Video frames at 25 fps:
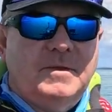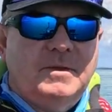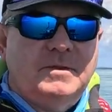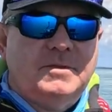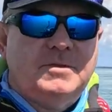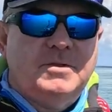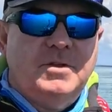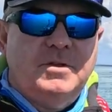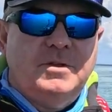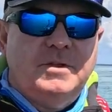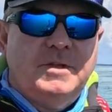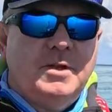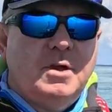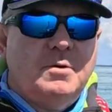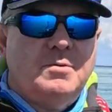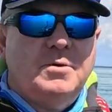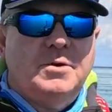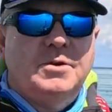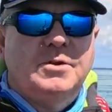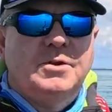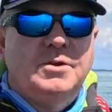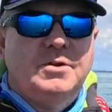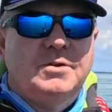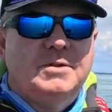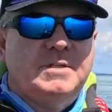certainly I
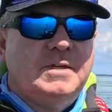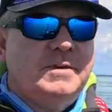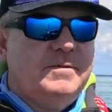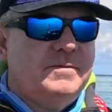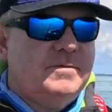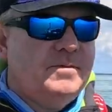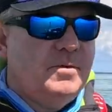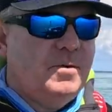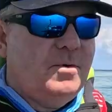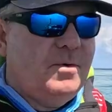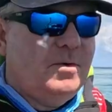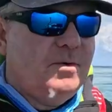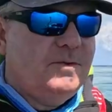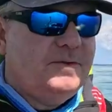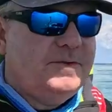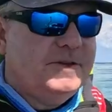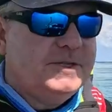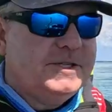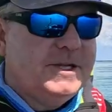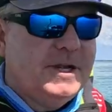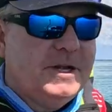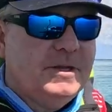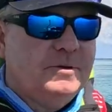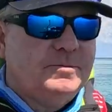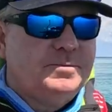wouldn't use it for
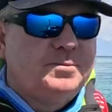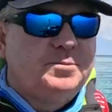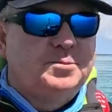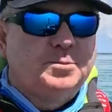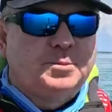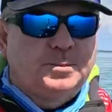fishing.